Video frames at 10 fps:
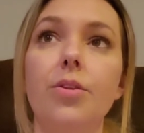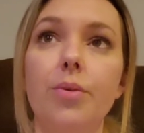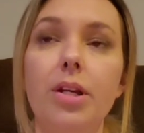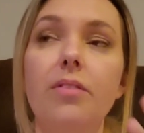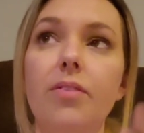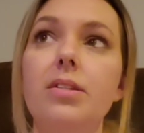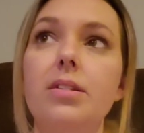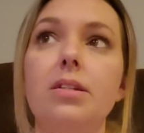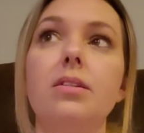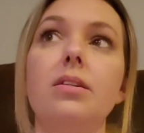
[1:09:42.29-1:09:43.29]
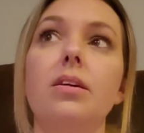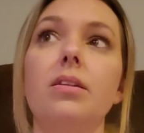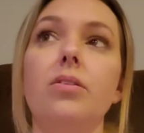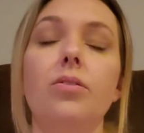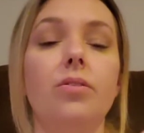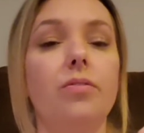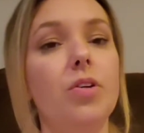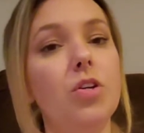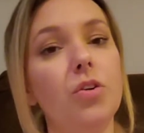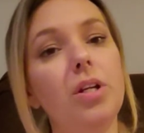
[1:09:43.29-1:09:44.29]
three Fenton little
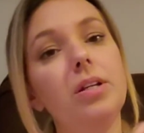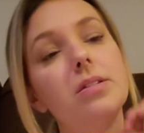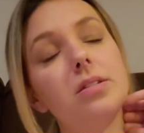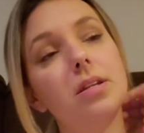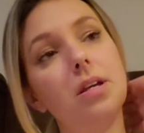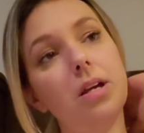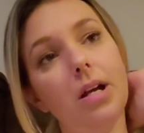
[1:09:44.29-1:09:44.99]
figurines.